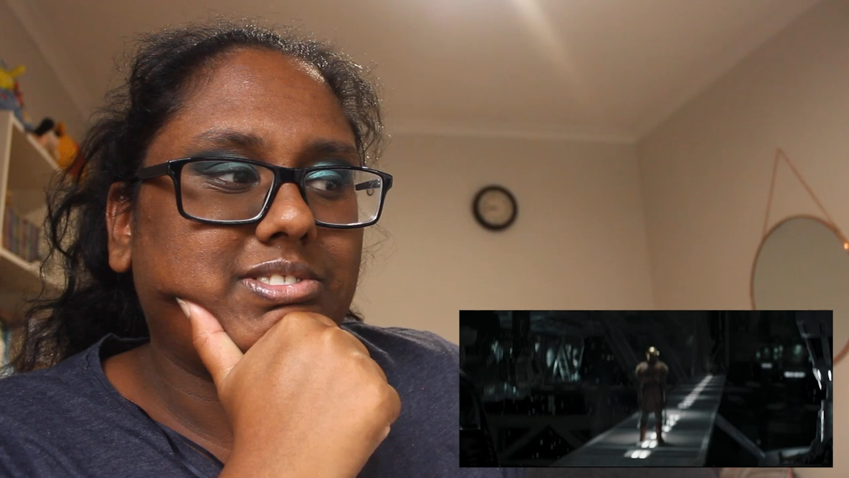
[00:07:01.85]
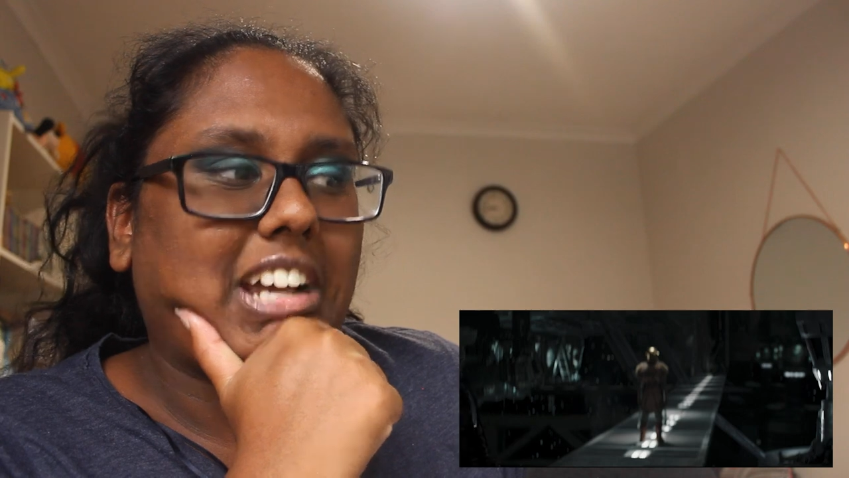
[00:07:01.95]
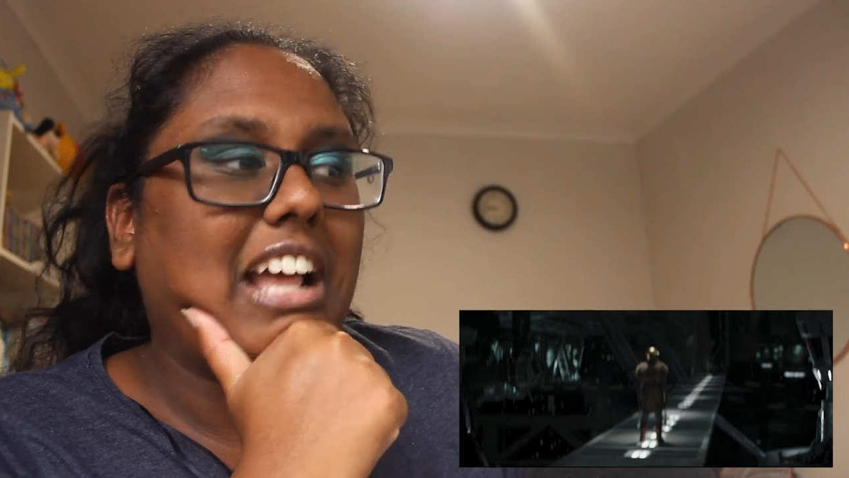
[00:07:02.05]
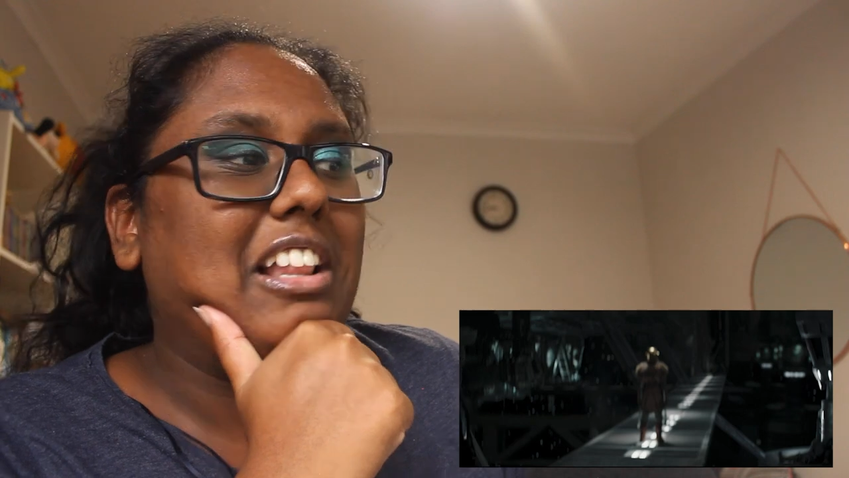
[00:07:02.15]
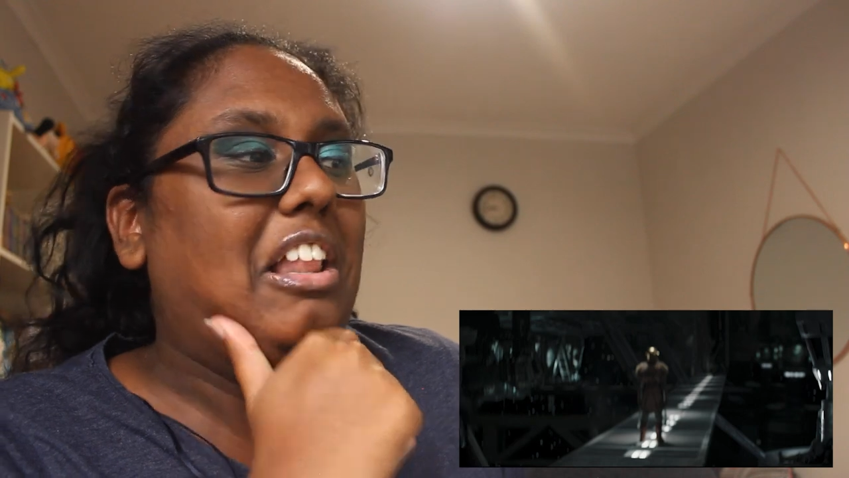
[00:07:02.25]

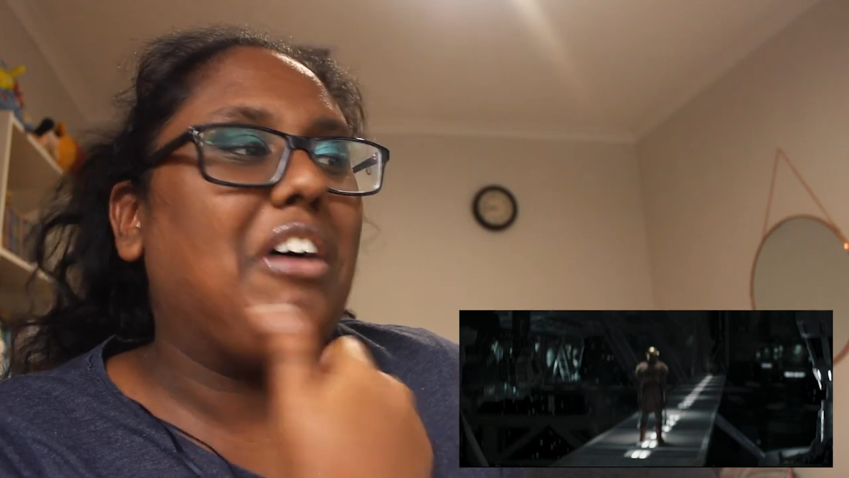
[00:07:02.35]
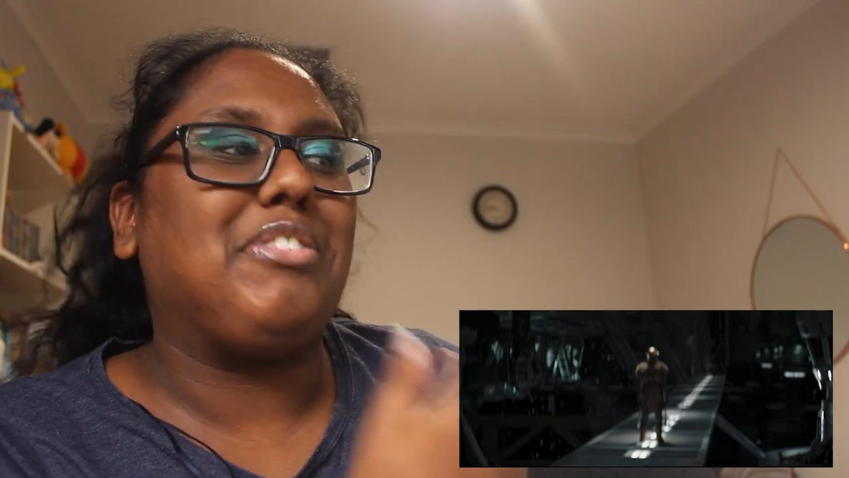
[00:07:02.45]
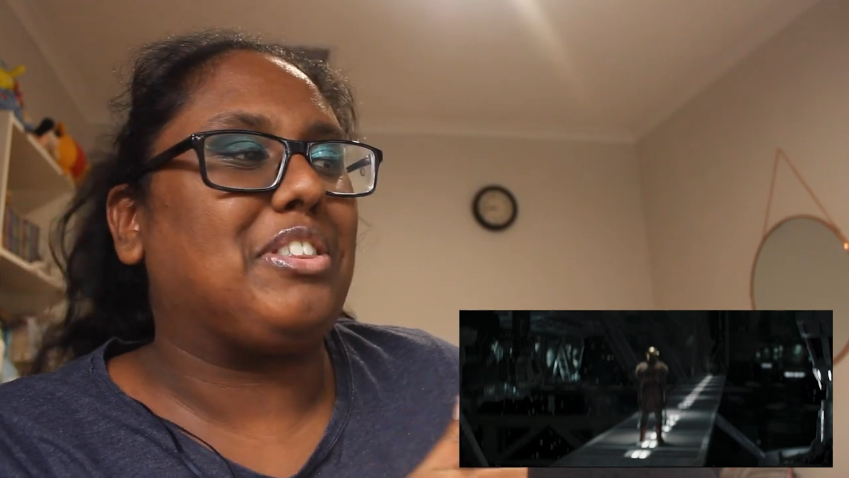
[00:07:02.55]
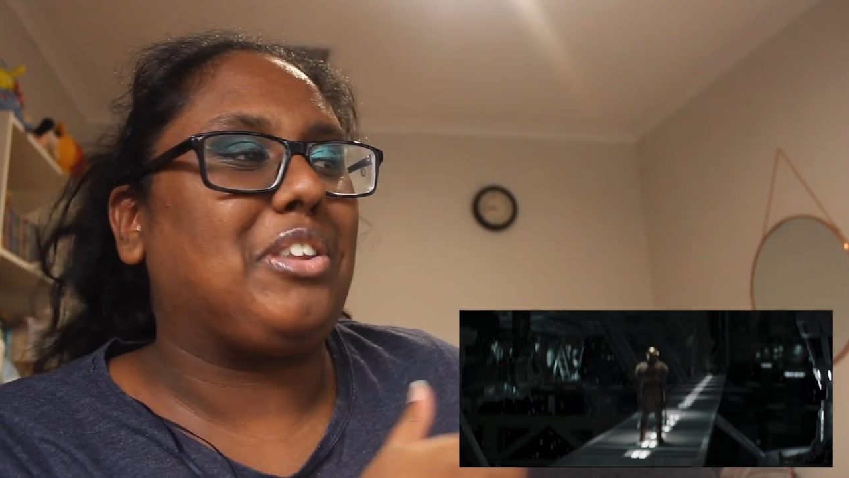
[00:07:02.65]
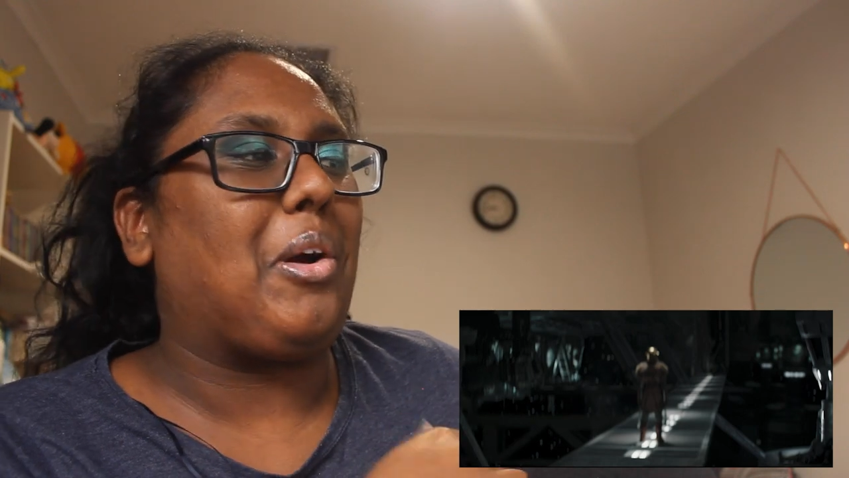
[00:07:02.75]
I love
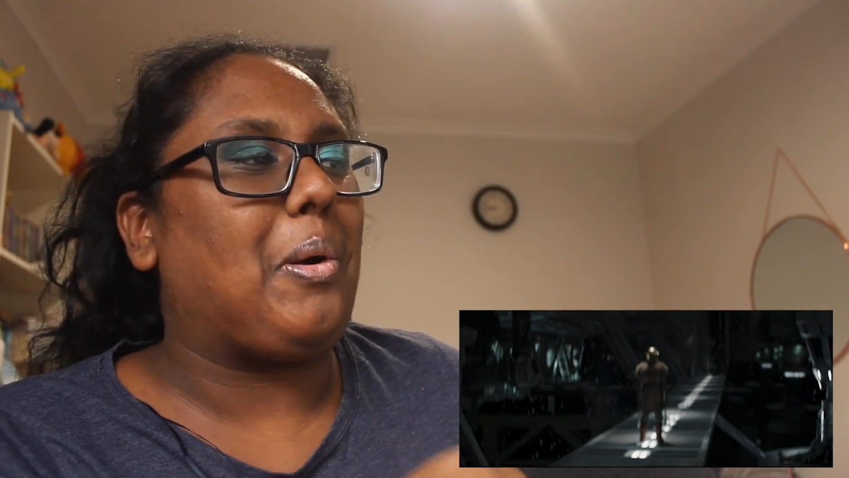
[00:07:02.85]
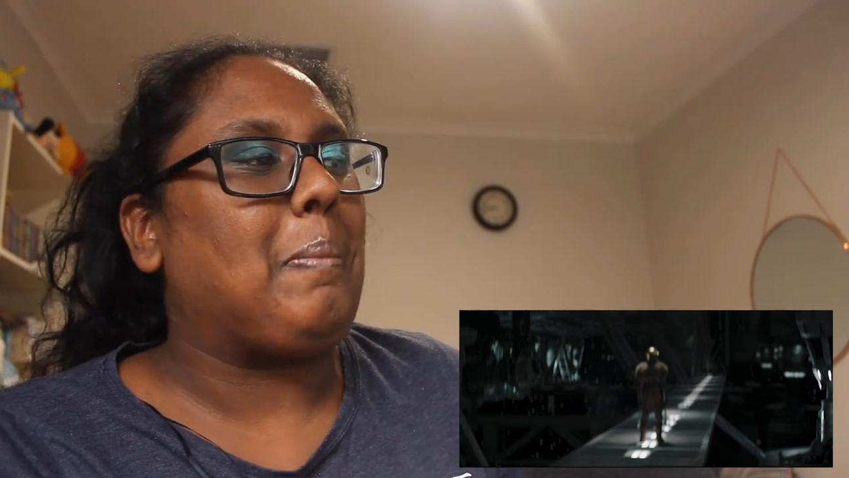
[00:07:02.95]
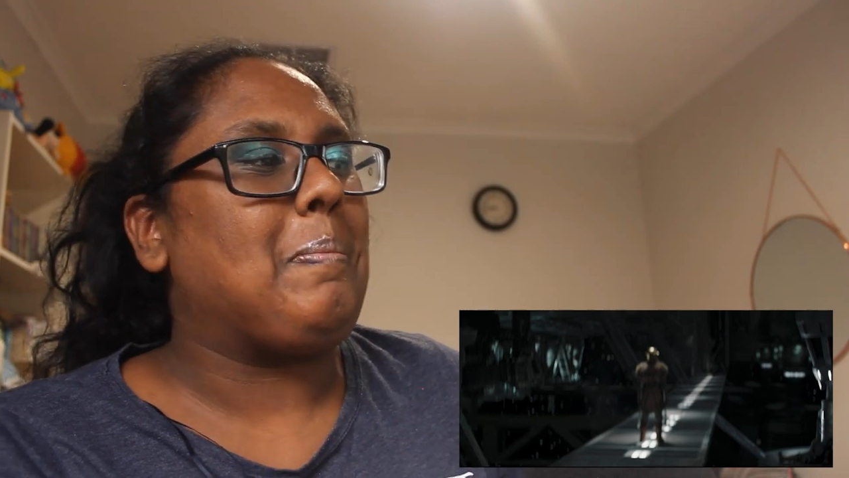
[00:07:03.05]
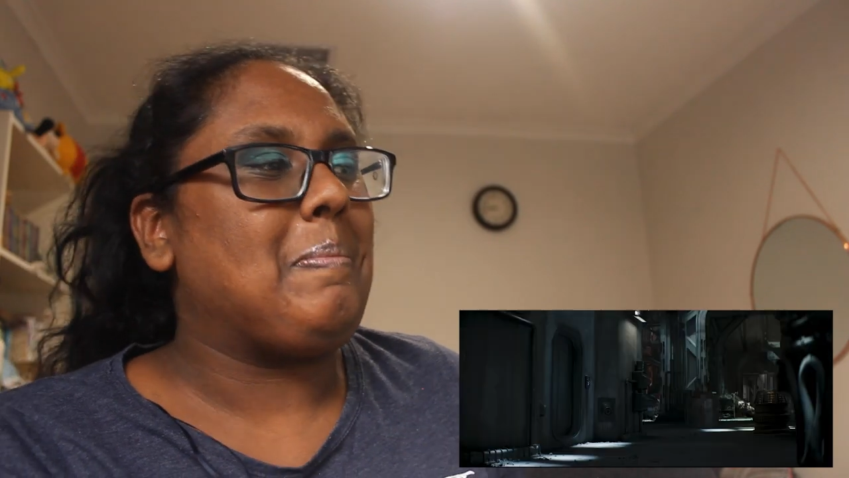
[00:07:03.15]
it though.